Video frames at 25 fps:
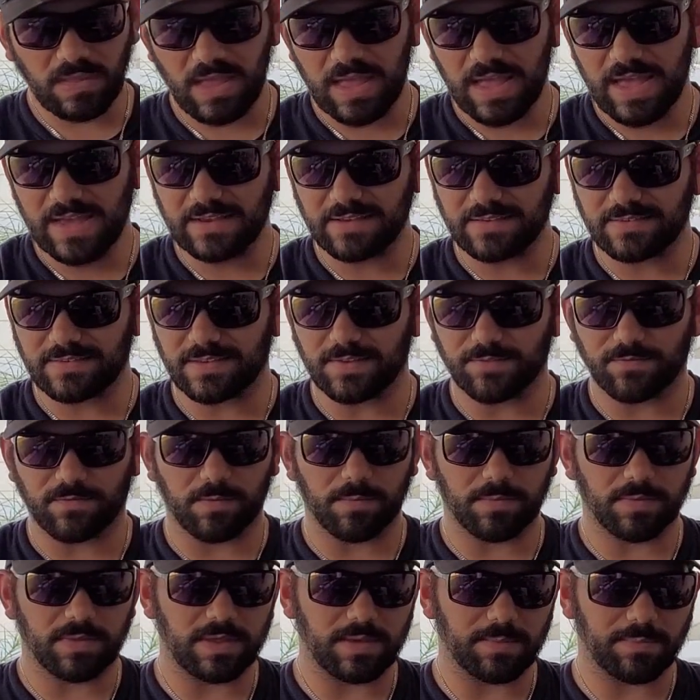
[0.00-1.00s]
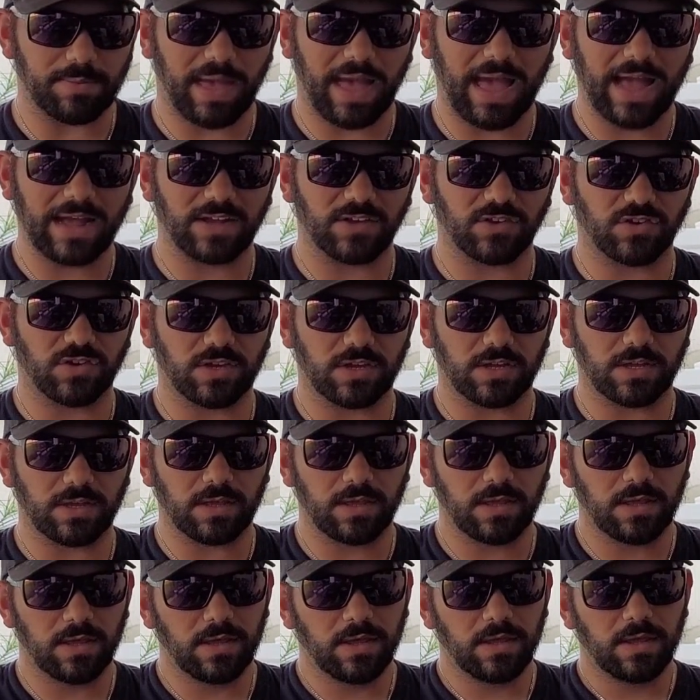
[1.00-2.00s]
I can see from the packaging,
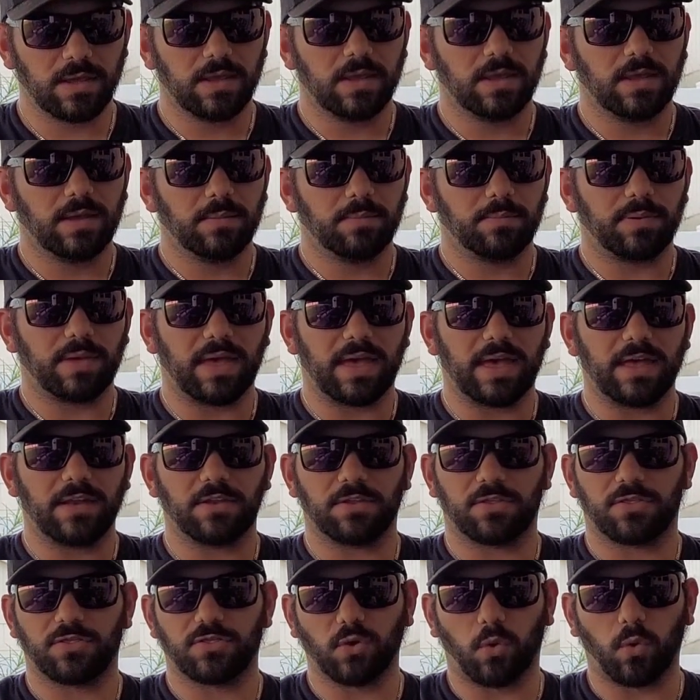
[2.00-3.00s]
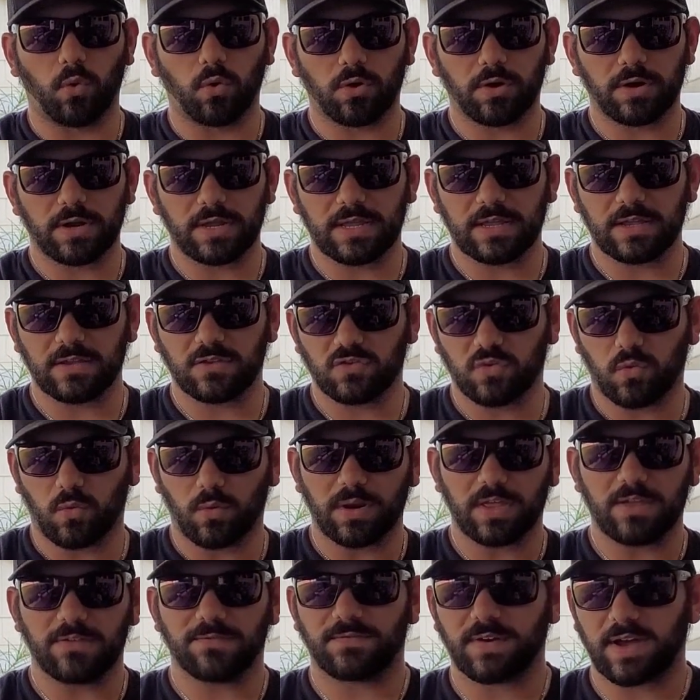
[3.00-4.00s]
Penn Authority
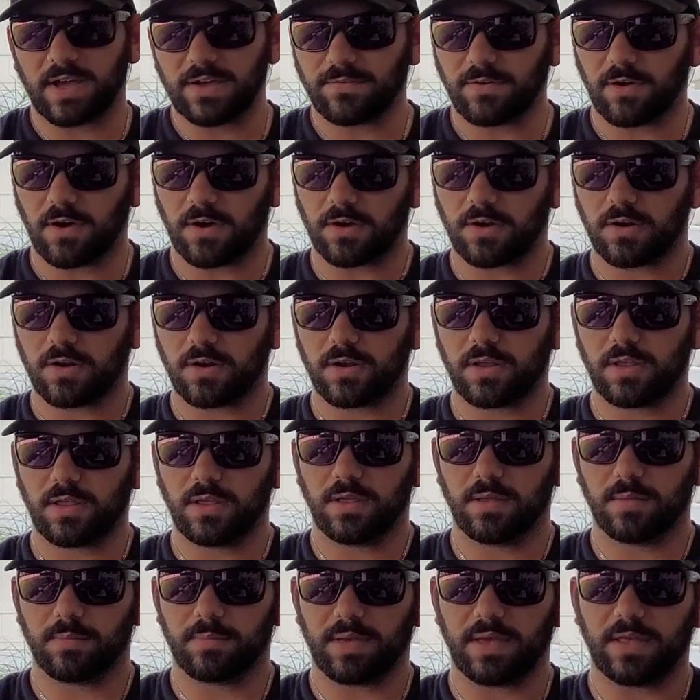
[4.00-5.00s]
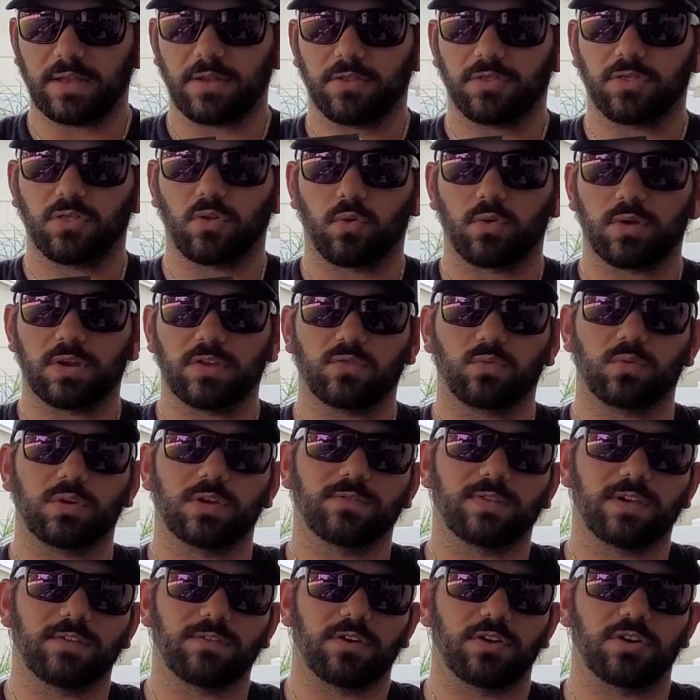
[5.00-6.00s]
2500, Penn Authority
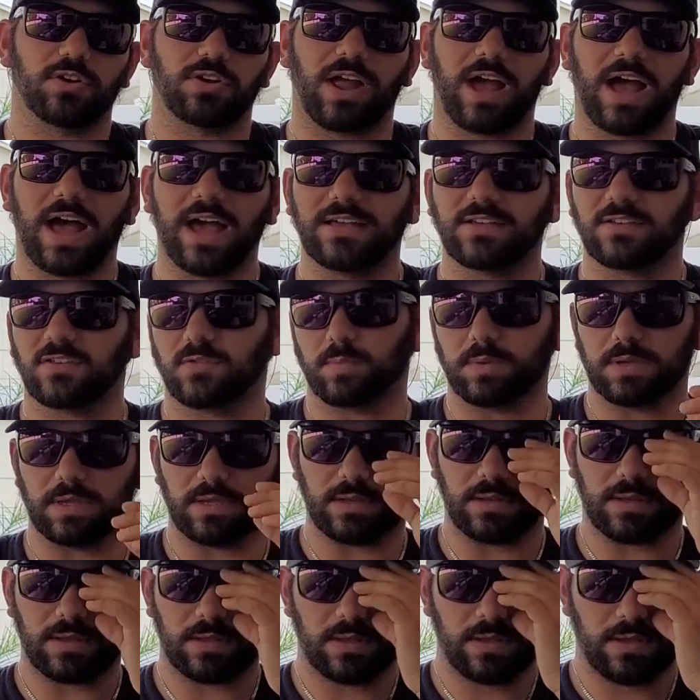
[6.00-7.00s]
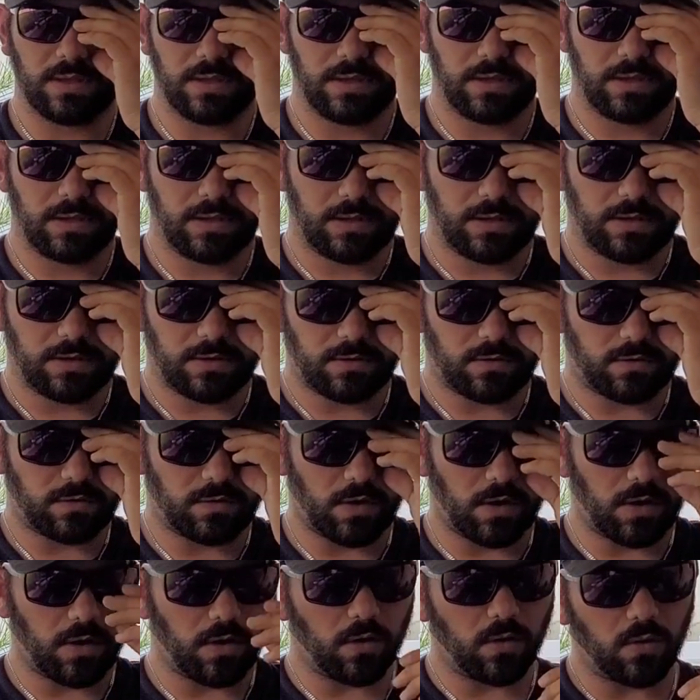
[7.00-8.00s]
2500 high speed.
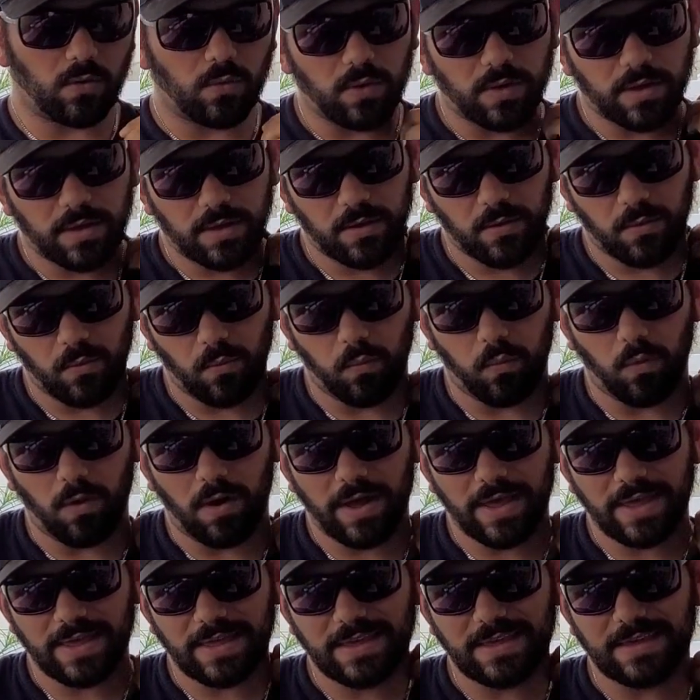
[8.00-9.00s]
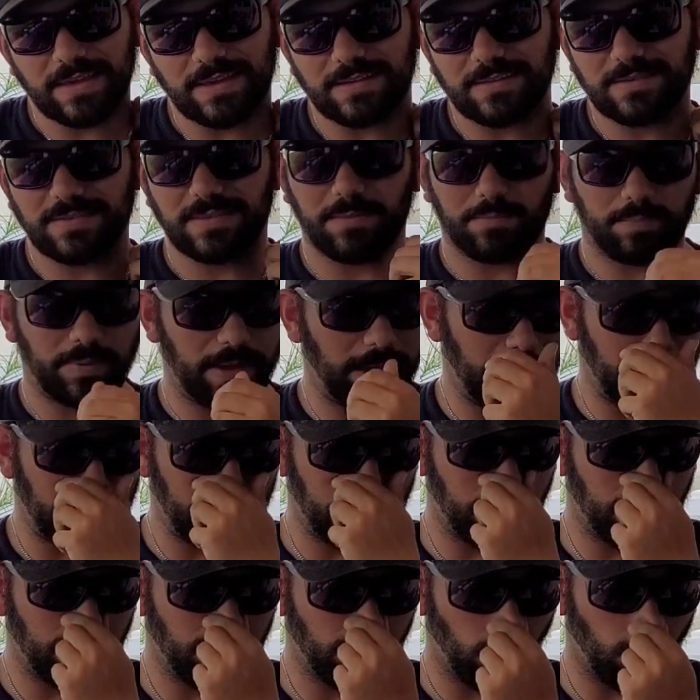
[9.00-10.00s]
So what is the Penn
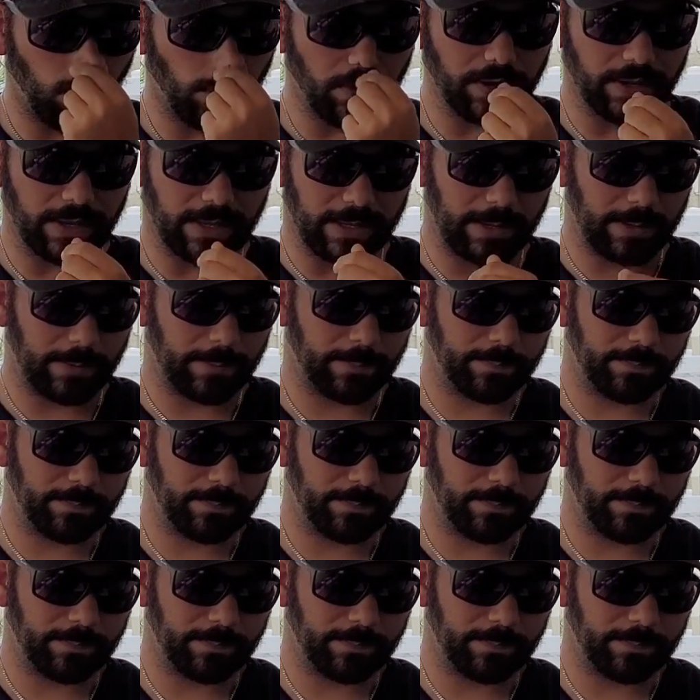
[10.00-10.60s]
Authority?